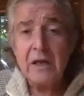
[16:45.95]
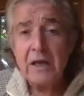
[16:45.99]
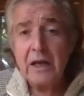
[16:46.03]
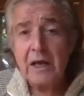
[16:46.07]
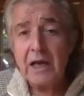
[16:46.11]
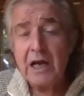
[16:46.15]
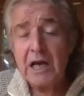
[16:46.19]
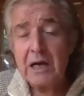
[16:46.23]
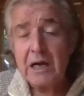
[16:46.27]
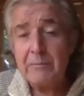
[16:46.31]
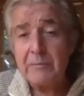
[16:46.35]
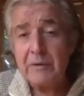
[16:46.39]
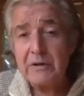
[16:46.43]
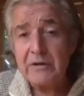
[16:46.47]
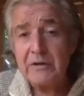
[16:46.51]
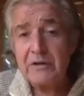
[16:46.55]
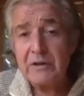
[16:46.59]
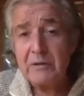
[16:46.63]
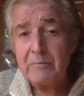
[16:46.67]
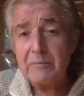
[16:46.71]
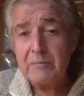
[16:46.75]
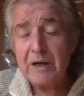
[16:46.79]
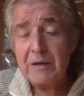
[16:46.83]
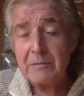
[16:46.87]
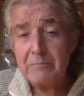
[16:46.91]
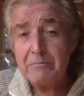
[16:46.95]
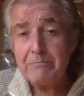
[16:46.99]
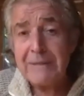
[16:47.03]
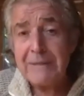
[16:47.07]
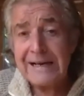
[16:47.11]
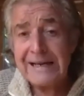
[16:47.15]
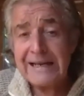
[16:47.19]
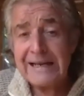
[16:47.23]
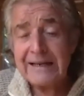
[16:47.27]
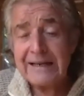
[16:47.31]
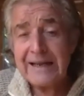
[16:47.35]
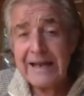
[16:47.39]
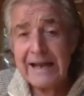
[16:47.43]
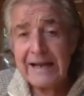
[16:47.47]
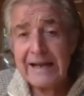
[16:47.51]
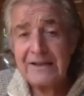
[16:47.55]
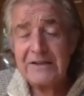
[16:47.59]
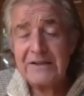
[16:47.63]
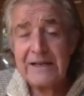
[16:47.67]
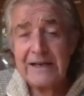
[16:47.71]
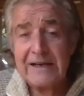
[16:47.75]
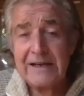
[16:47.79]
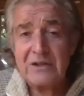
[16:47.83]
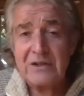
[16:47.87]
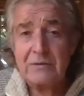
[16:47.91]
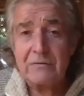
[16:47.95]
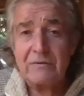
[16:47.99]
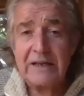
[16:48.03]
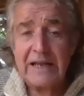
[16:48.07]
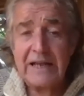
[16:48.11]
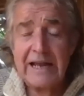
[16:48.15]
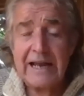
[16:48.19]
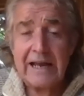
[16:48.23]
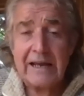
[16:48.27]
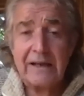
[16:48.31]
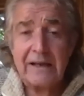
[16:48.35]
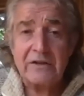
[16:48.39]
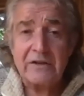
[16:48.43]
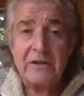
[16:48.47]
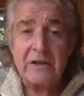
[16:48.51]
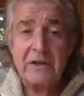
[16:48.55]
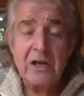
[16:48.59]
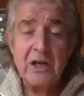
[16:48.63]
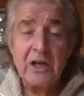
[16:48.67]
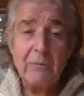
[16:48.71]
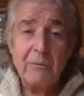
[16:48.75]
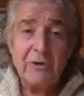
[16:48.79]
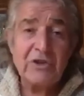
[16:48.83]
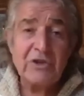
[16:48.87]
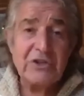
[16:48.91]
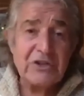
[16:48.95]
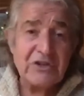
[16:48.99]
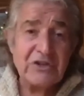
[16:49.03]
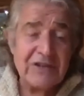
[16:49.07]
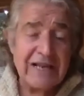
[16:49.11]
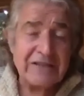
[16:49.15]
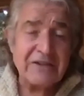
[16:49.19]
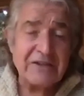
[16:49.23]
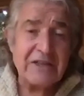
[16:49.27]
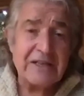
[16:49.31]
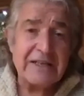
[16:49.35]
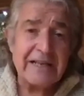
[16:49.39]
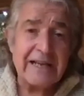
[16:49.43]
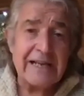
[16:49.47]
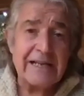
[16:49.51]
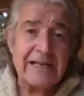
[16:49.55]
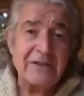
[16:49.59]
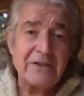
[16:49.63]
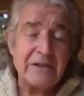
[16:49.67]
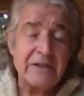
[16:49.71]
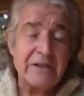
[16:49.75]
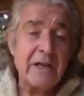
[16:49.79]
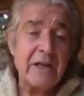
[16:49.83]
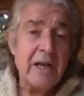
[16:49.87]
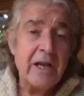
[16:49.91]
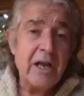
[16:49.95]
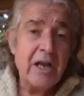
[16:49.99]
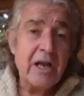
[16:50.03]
It's a million hectares of land, which is designated.